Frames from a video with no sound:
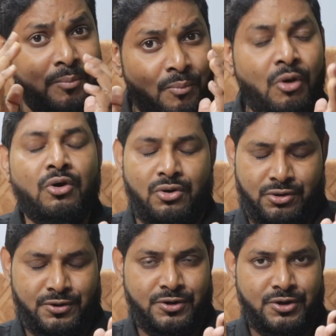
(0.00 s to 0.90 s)
more
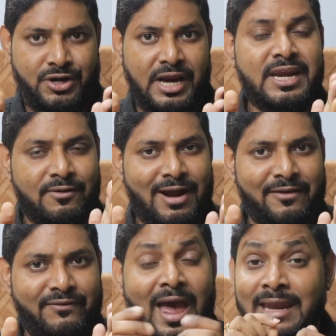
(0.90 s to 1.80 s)
in your
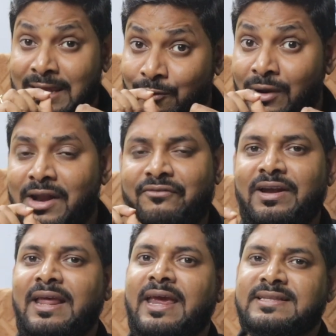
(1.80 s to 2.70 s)
life, and you will
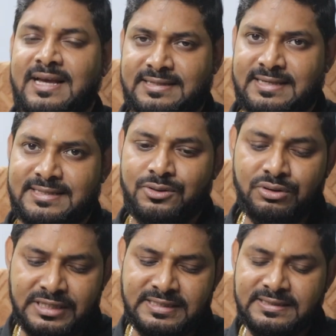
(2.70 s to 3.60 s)
definitely get success.
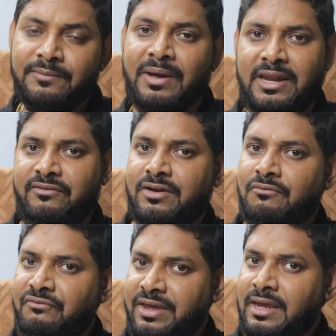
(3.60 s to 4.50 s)
So this is the benefit
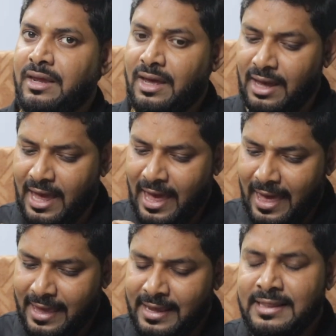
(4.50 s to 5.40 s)
of V
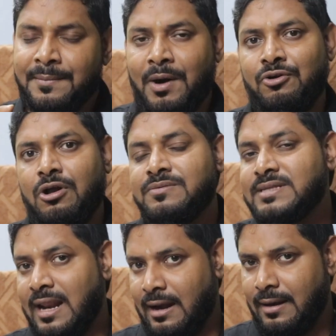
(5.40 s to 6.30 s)
in the mount of
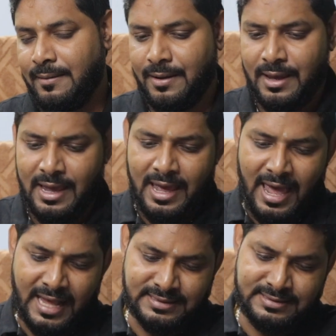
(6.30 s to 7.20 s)
Sun.
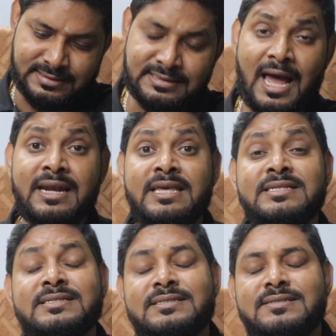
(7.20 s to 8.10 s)
As Sun
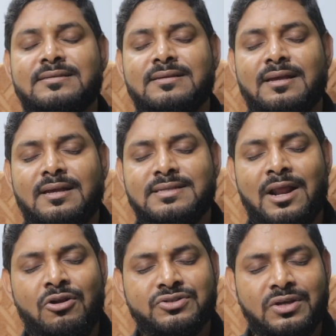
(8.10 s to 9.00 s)

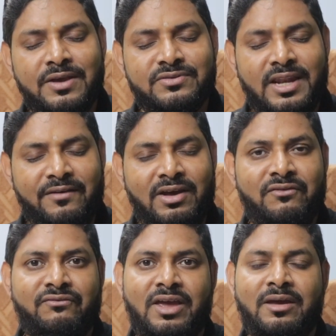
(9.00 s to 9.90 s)
also gives name
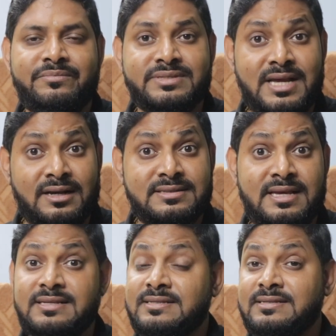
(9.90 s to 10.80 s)
and fame,
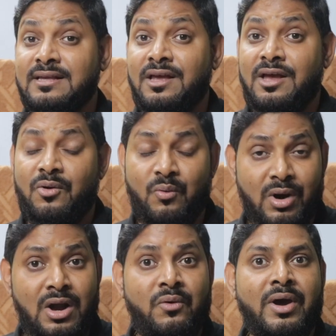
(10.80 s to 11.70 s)
success
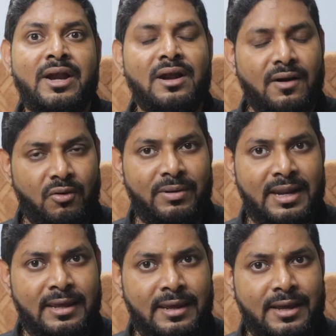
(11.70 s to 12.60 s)
worldwide,
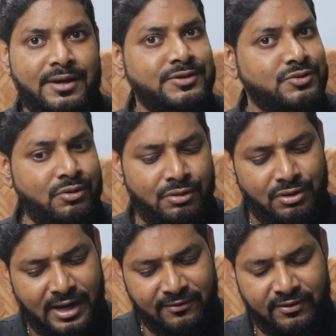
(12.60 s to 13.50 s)
globally. So
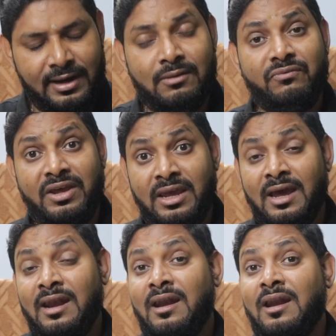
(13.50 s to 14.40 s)
definitely V
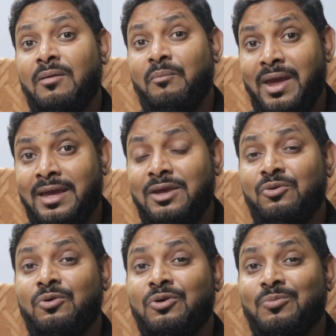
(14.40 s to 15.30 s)
can make
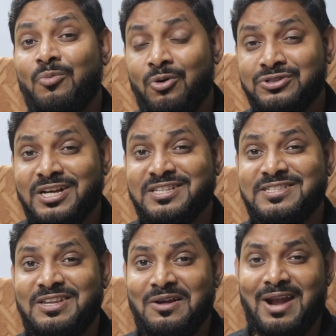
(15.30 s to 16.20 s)
you more
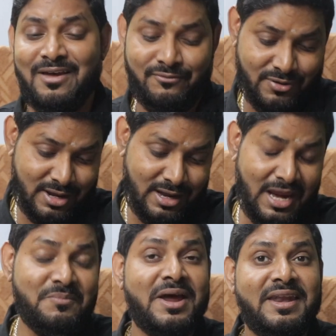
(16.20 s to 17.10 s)
success in your life.
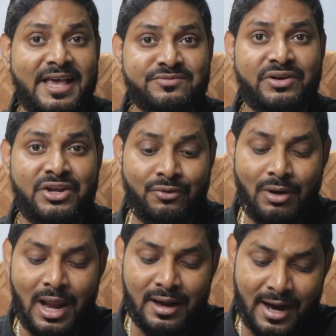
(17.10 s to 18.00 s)
In my next video,
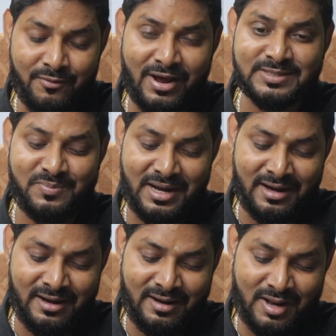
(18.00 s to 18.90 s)
I will try to
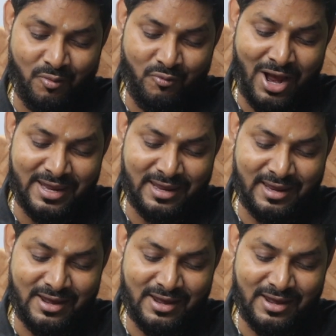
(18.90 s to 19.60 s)
explain the why